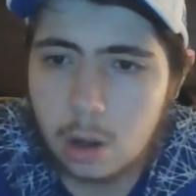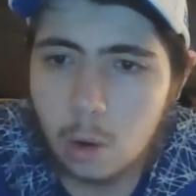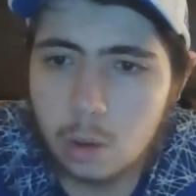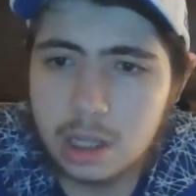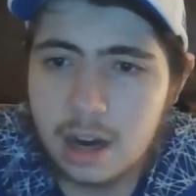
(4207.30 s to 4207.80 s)

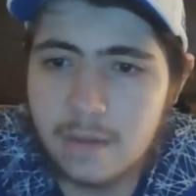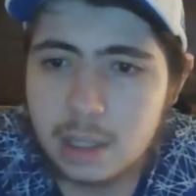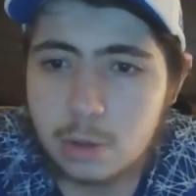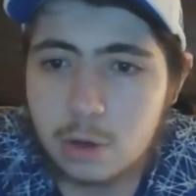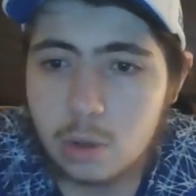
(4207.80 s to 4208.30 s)
All 10 of
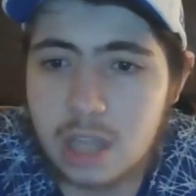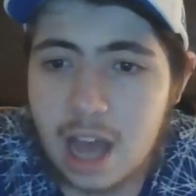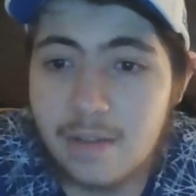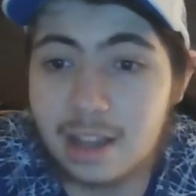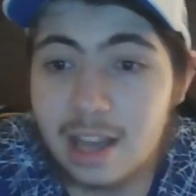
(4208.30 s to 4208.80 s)
us would cause
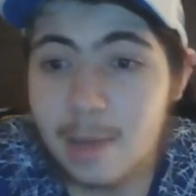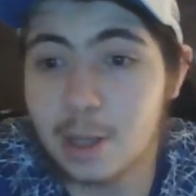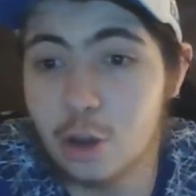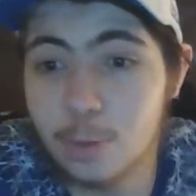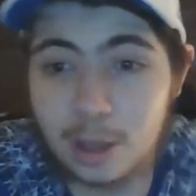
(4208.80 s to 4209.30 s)
havoc. Yeah,
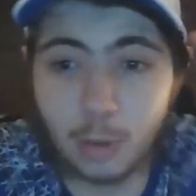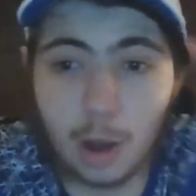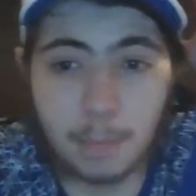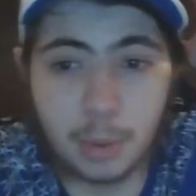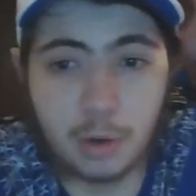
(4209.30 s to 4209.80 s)
but you'd be the
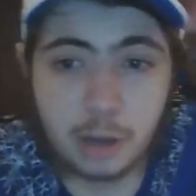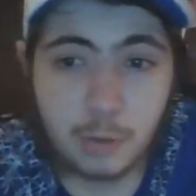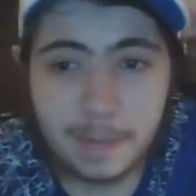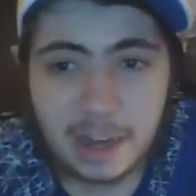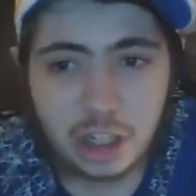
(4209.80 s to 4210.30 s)
one booing.
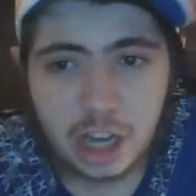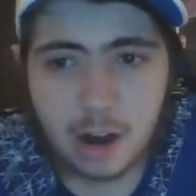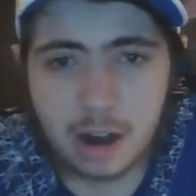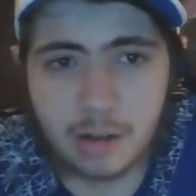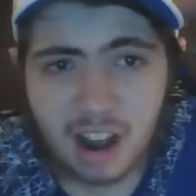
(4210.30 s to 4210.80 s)
We'd be
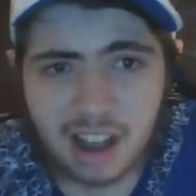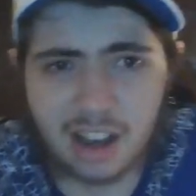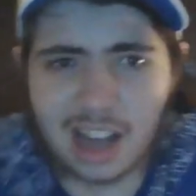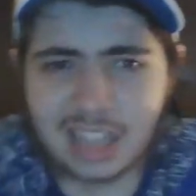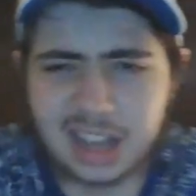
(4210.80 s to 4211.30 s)
cheering, right,
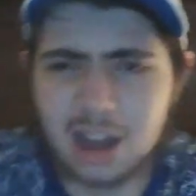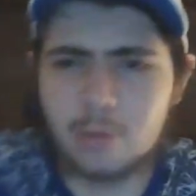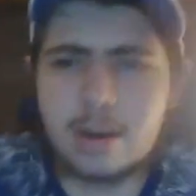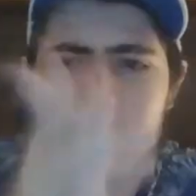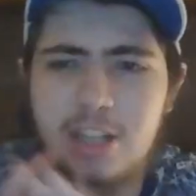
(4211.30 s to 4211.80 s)
guys?
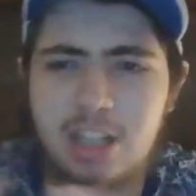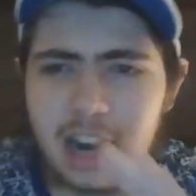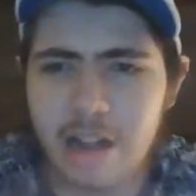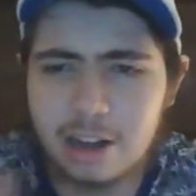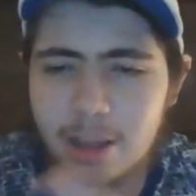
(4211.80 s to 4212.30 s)
We'd be
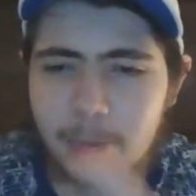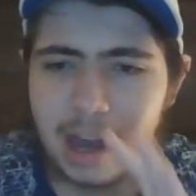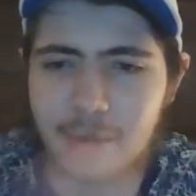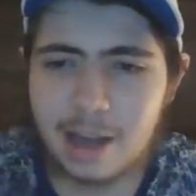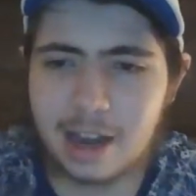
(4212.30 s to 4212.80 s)
cheering the
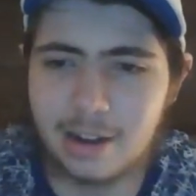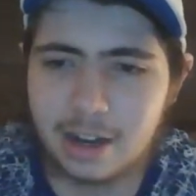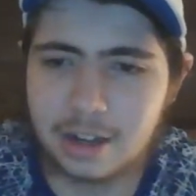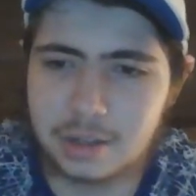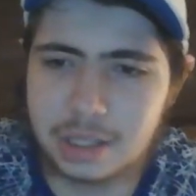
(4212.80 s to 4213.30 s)
Parramatta
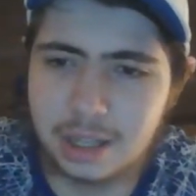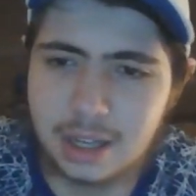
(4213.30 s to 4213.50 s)
Eels.